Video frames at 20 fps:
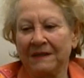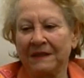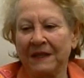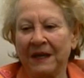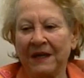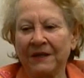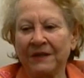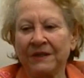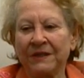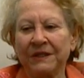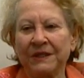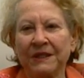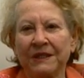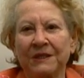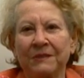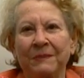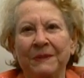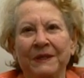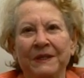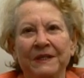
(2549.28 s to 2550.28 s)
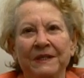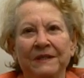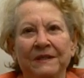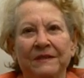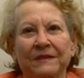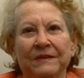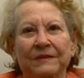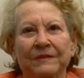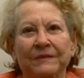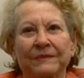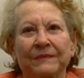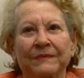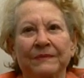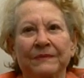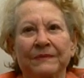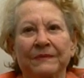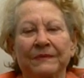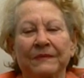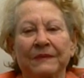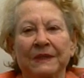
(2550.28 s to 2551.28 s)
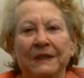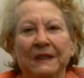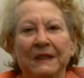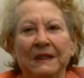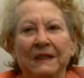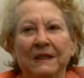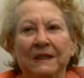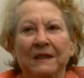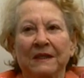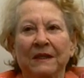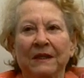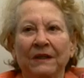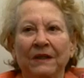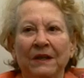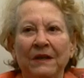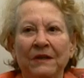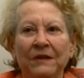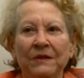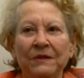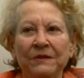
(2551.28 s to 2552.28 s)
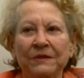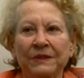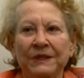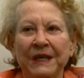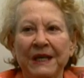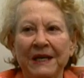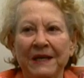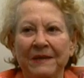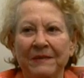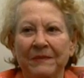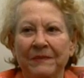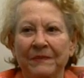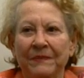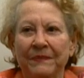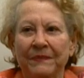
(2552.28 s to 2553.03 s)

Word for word: not a good experience. Yeah. A long time.